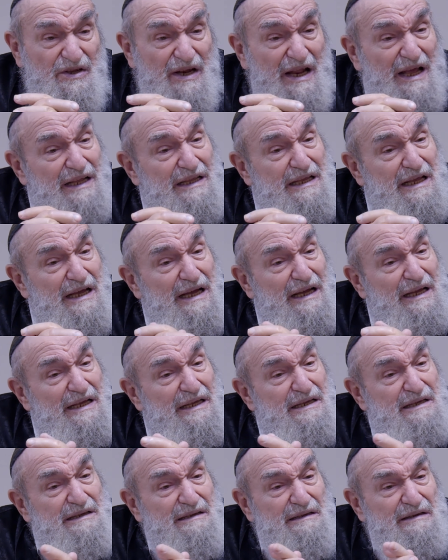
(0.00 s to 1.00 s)
so that
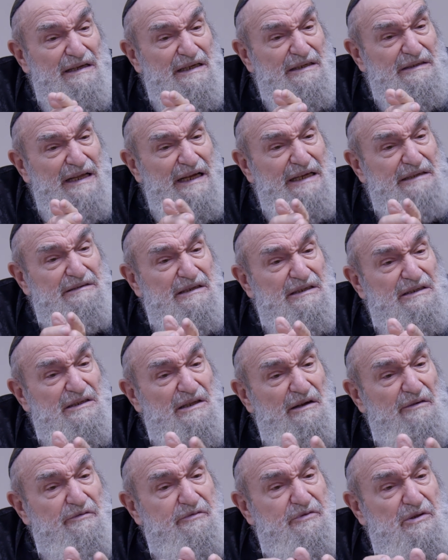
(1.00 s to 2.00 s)
guy, that's
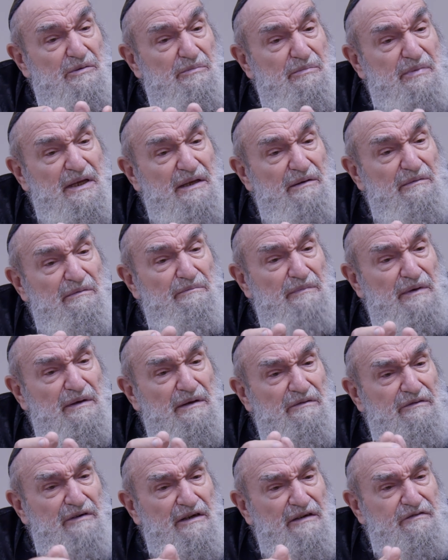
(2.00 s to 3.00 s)
enough to be
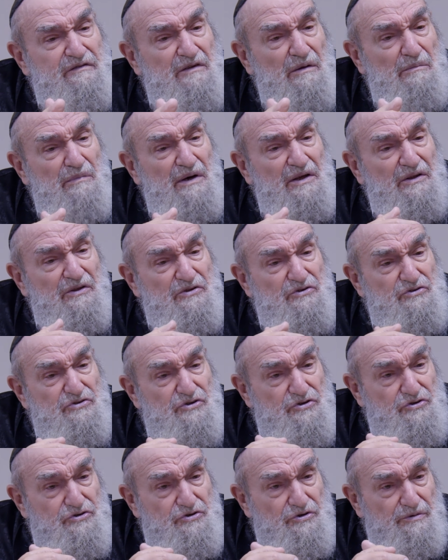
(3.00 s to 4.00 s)
if the mother's a
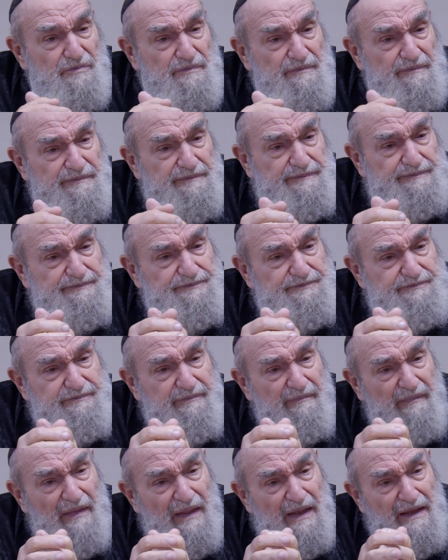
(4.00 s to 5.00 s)
Jew.
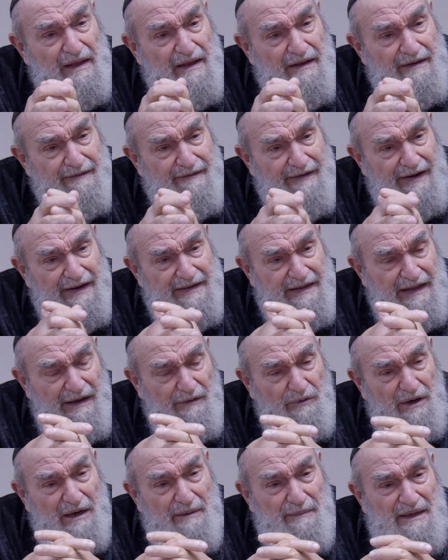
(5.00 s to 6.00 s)
Right?
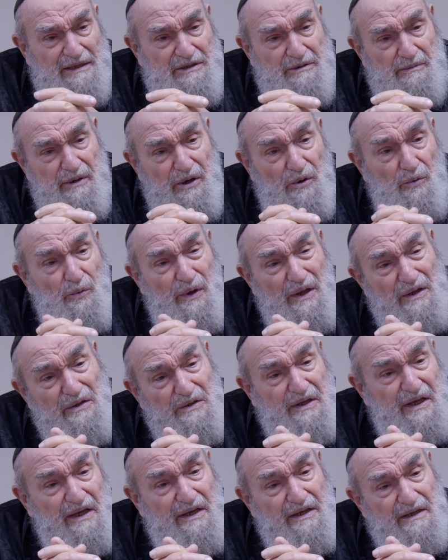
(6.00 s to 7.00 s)
And what about to be a real
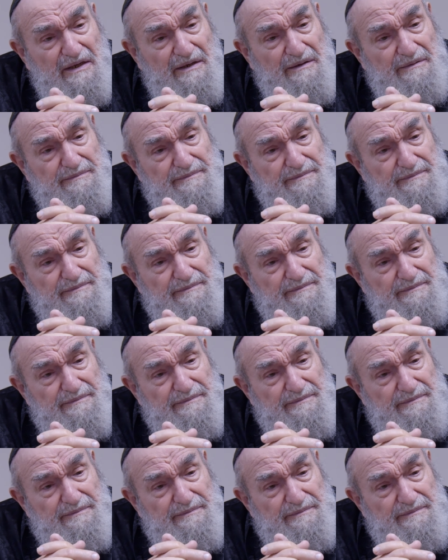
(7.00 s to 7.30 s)
king?